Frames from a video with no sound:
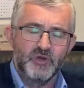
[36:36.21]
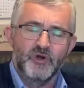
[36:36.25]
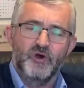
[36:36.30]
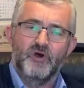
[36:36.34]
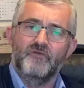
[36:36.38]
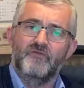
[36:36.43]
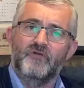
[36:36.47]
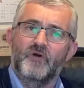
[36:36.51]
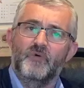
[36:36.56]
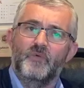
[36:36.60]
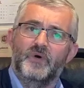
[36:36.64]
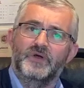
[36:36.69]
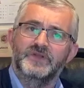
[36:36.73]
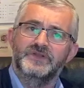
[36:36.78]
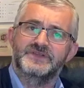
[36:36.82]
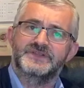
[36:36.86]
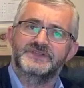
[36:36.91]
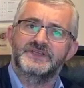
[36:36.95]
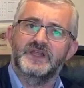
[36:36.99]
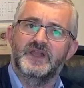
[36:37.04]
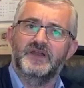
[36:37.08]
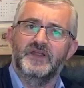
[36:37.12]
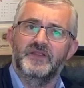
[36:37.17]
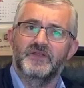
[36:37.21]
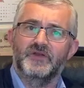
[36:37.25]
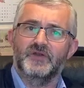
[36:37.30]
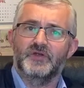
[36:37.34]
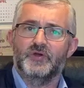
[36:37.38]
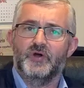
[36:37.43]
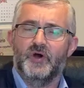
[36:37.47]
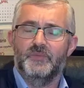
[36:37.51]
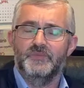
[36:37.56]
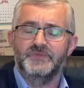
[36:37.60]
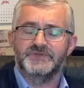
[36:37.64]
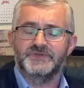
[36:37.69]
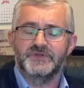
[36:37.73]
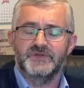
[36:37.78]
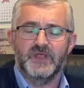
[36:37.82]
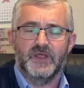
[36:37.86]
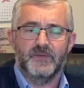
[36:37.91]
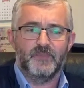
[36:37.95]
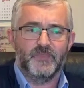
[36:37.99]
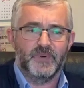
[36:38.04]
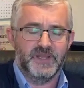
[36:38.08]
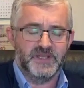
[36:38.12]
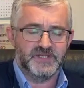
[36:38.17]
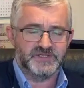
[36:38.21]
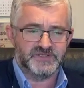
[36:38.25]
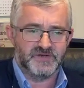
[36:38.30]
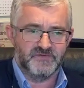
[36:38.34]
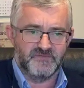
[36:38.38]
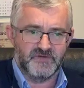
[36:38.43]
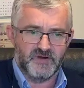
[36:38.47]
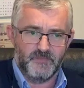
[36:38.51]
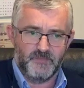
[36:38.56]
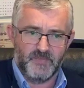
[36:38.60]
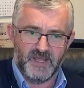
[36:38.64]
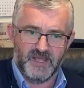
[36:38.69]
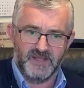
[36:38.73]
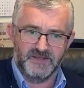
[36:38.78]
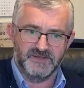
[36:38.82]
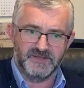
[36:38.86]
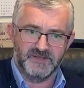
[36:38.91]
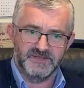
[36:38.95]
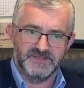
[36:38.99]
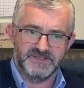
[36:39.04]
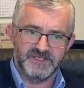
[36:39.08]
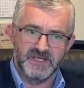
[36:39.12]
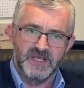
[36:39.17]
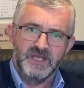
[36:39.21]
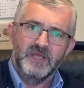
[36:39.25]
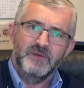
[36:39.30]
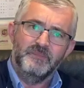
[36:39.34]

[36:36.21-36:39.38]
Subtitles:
over one sinner that comes to that place of repentance.